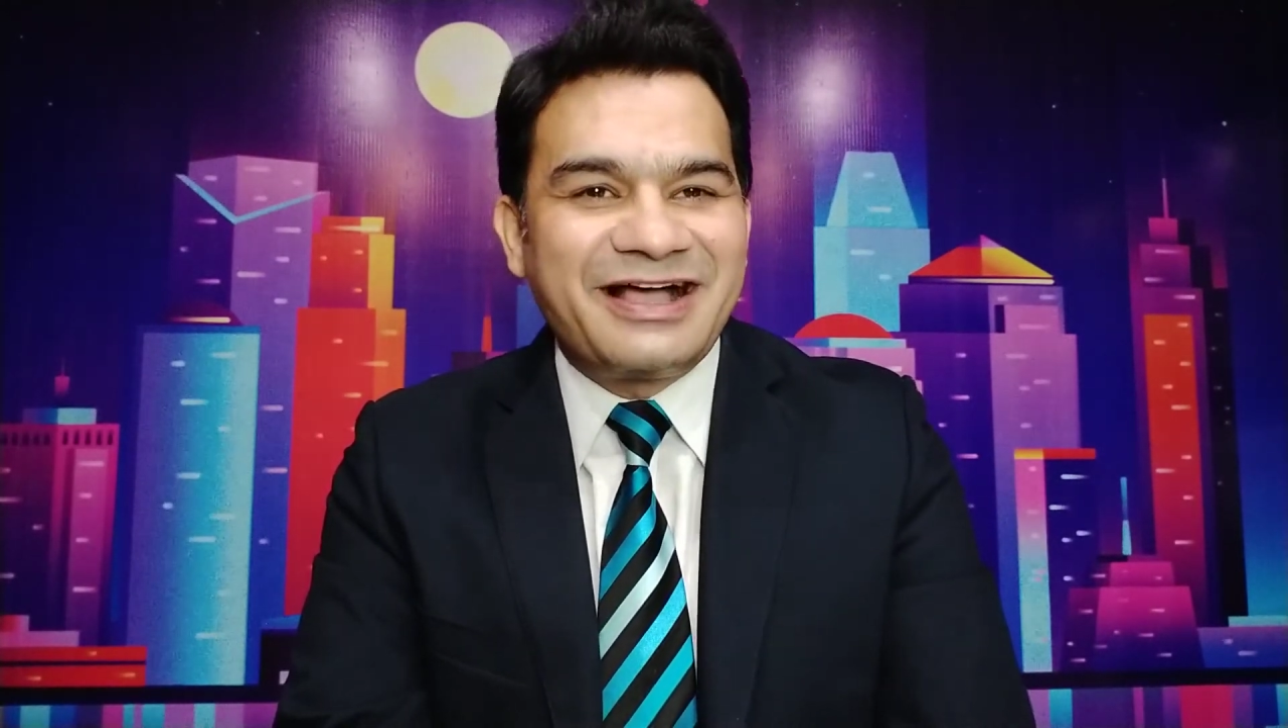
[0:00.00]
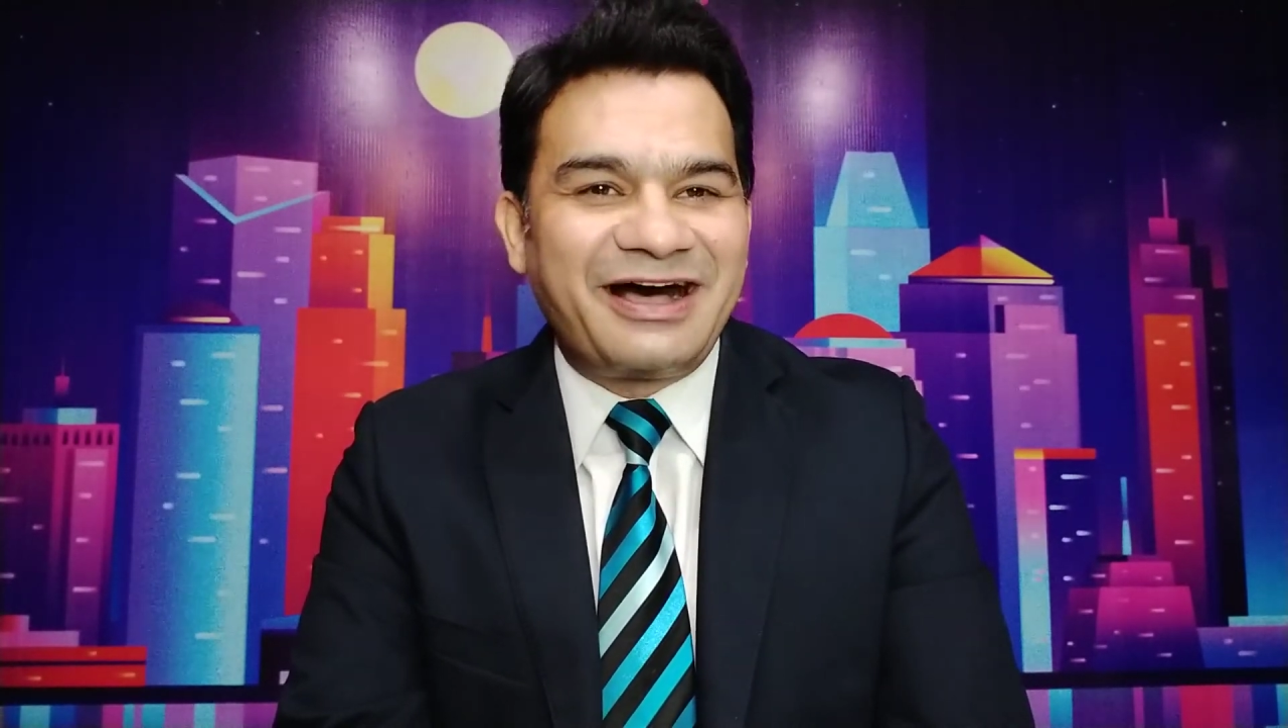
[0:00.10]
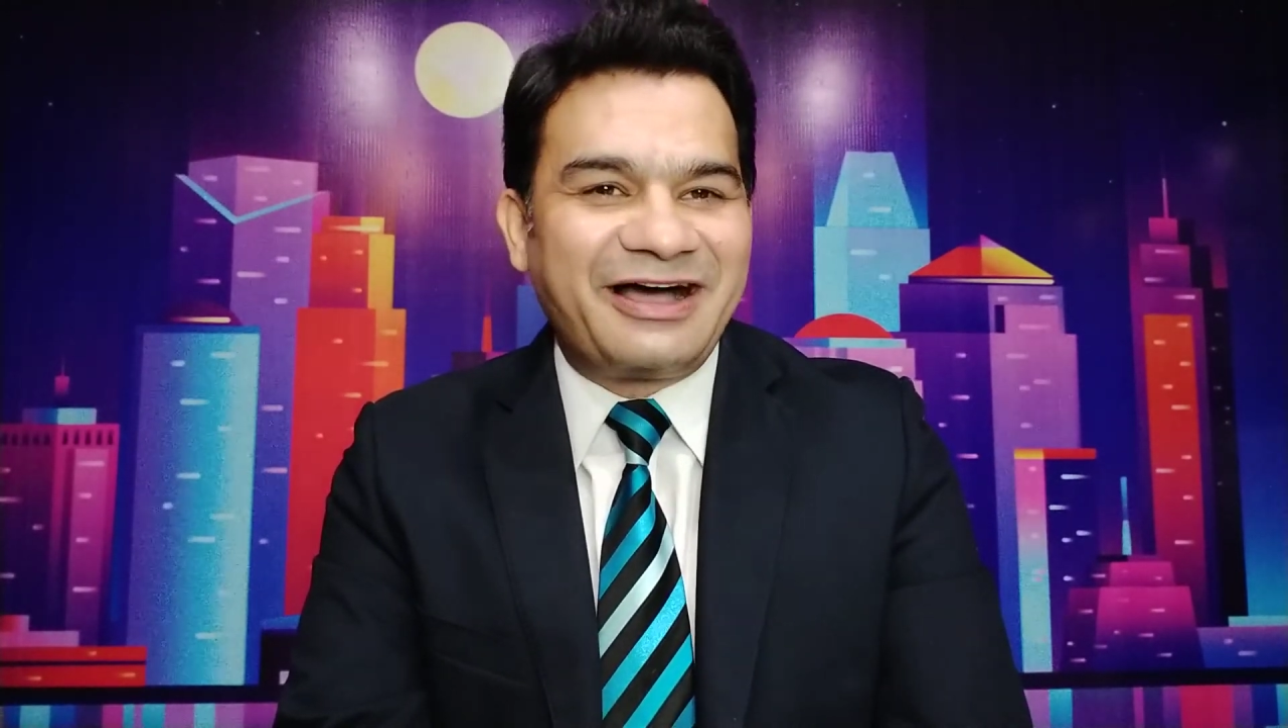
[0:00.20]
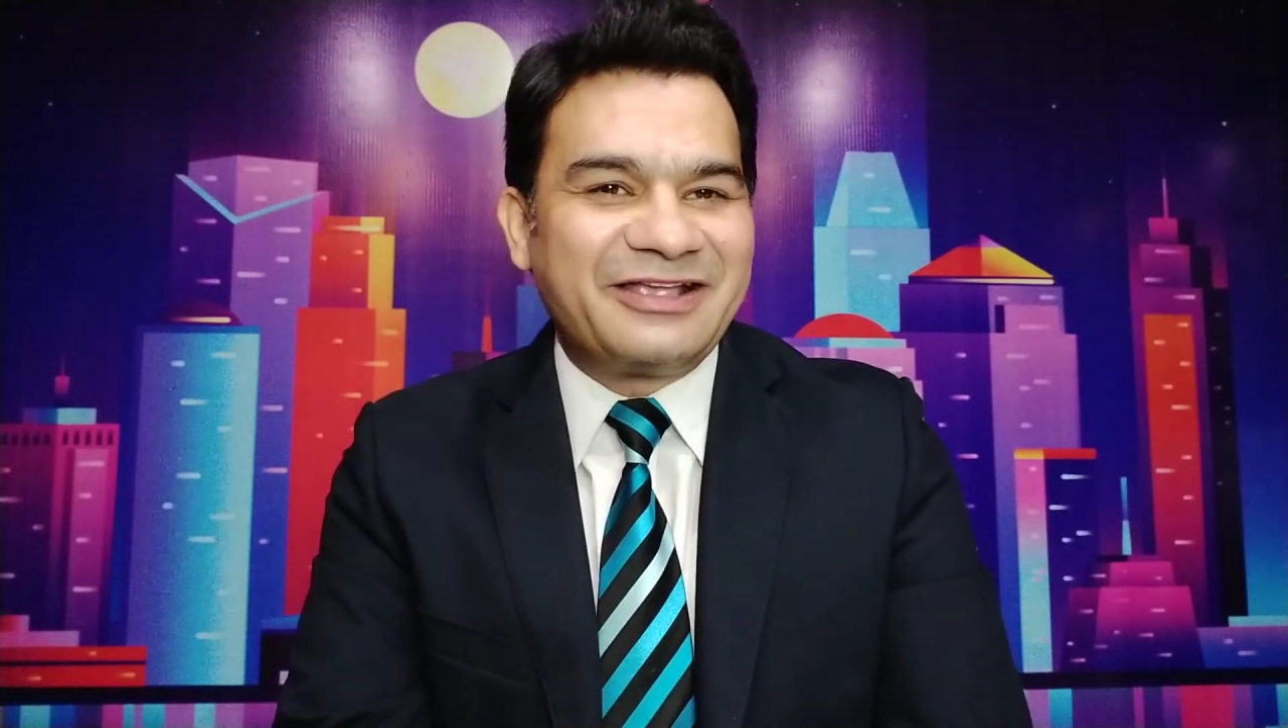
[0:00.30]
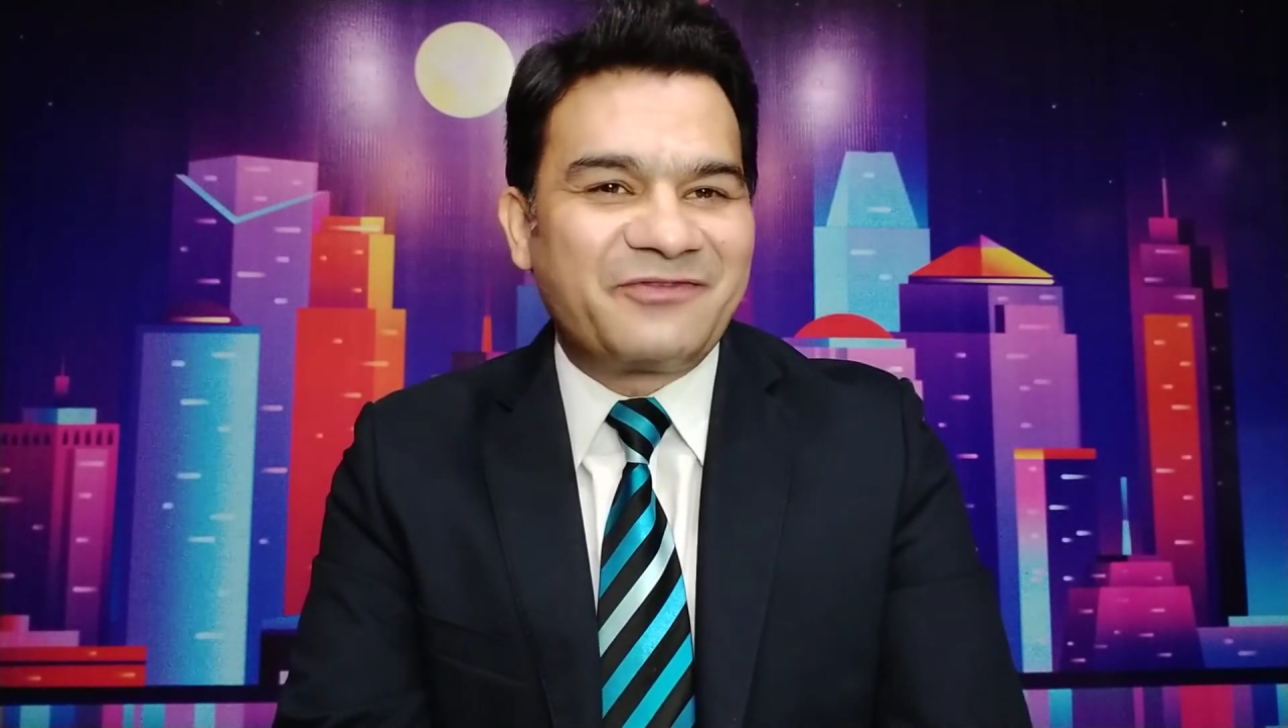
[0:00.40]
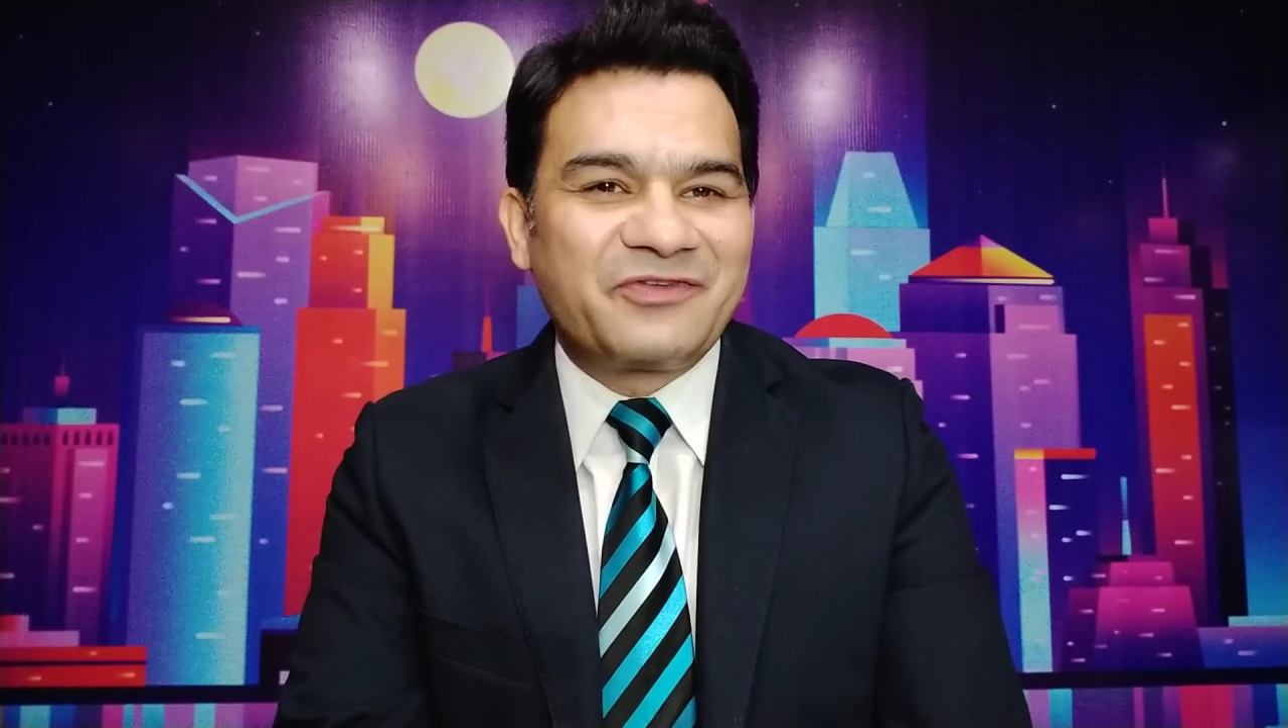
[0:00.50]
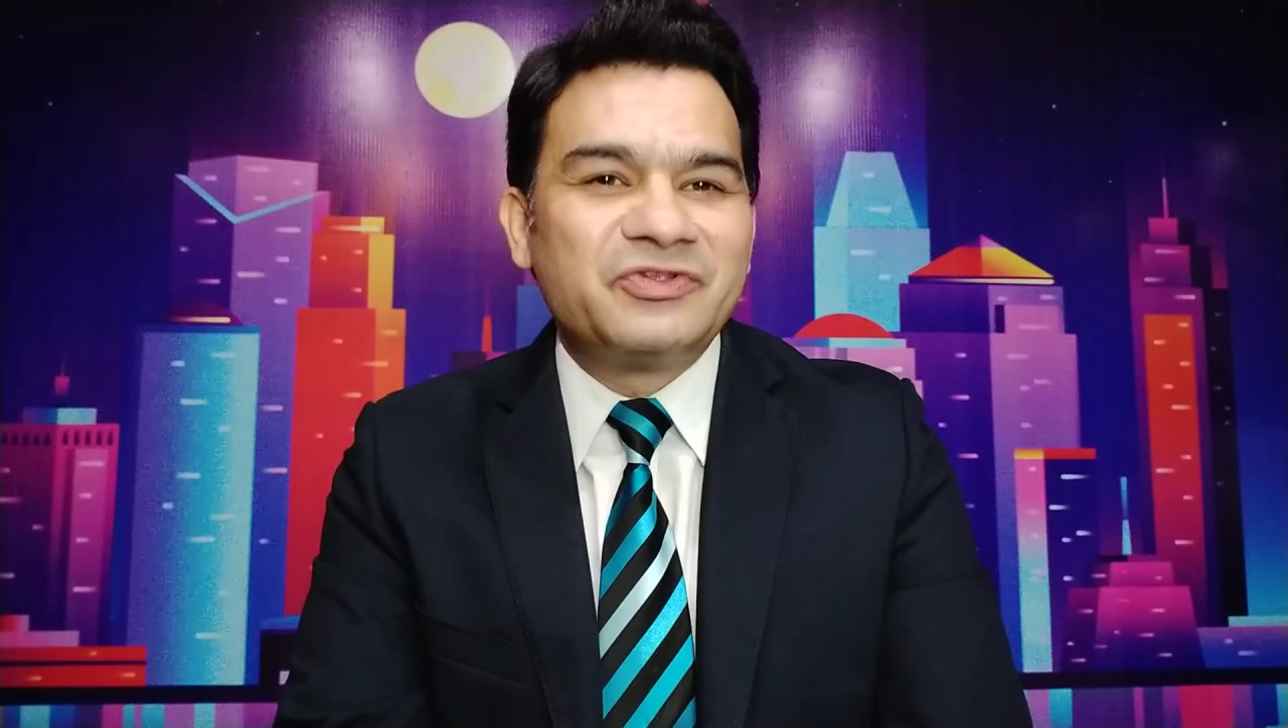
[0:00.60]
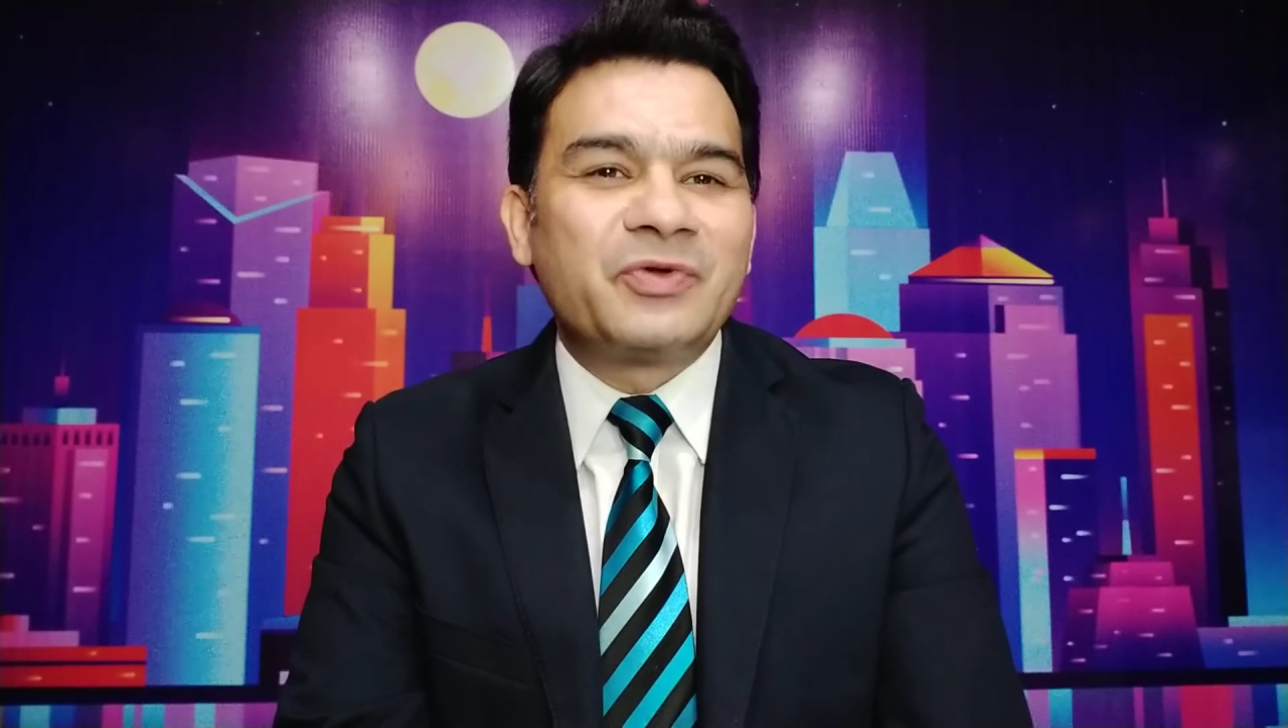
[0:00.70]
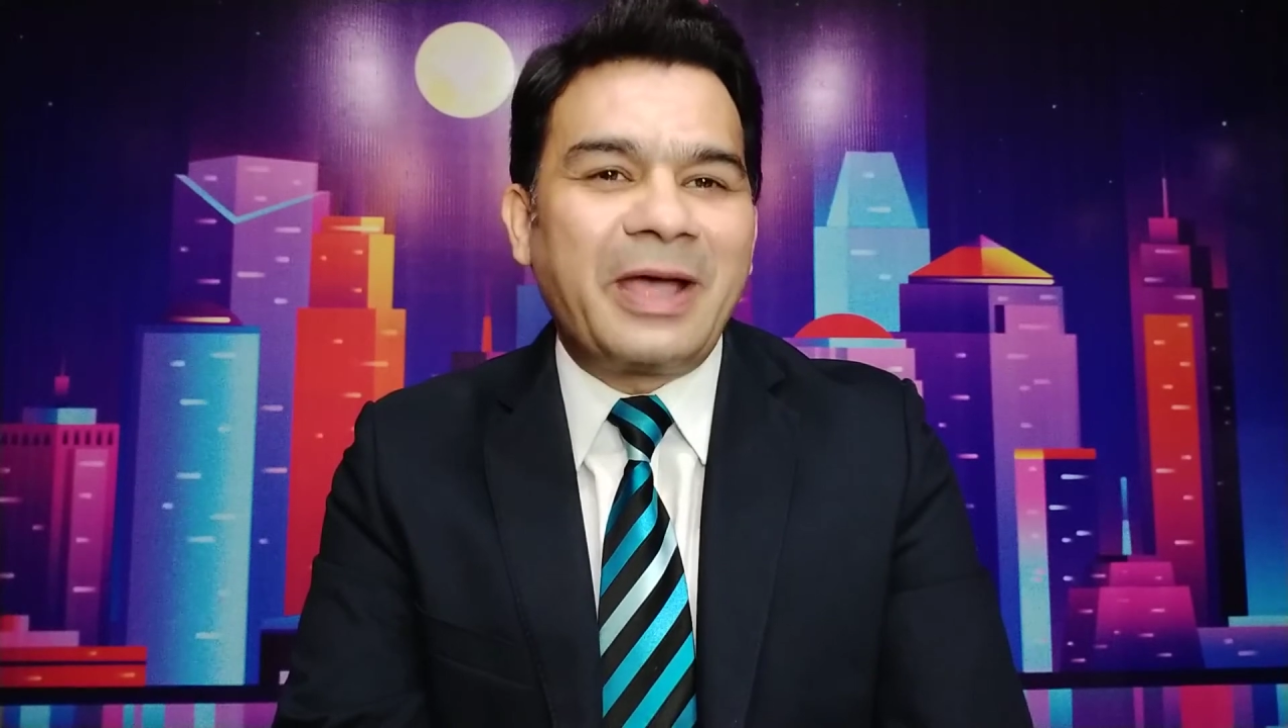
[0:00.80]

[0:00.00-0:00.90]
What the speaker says: I have given you